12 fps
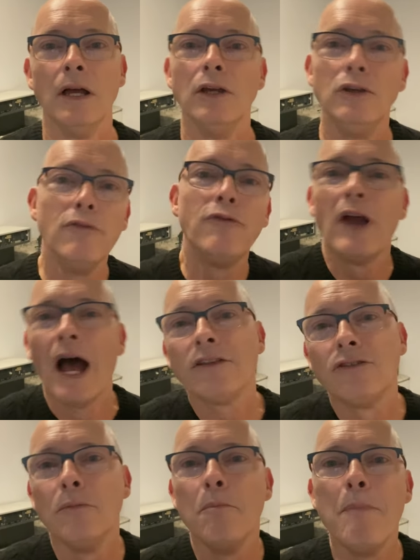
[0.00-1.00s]
You've
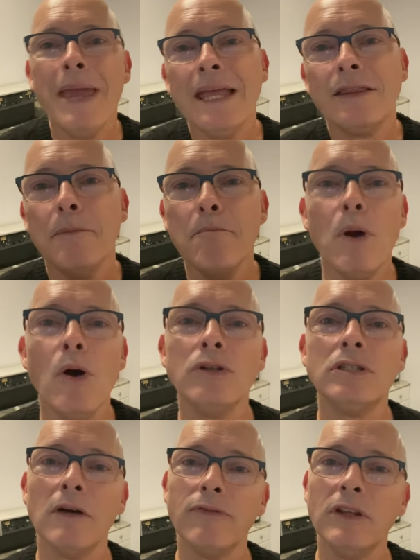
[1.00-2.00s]
got to make the
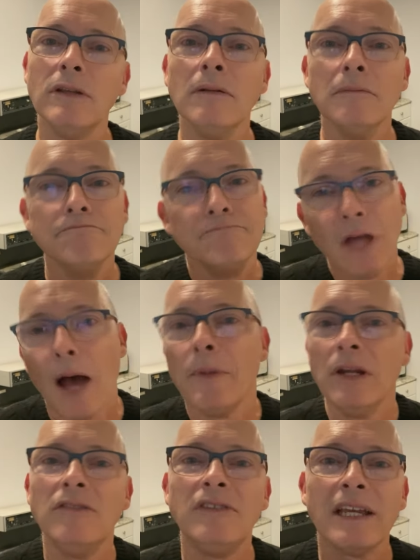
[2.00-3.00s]
most of the
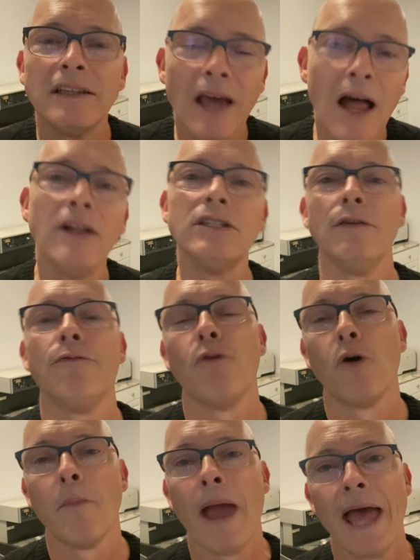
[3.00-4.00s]
dominant technology
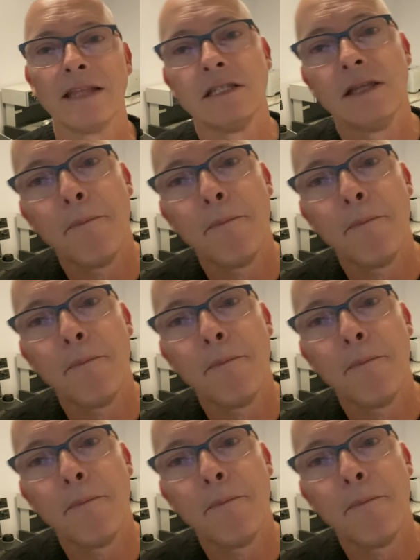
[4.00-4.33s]
formats, the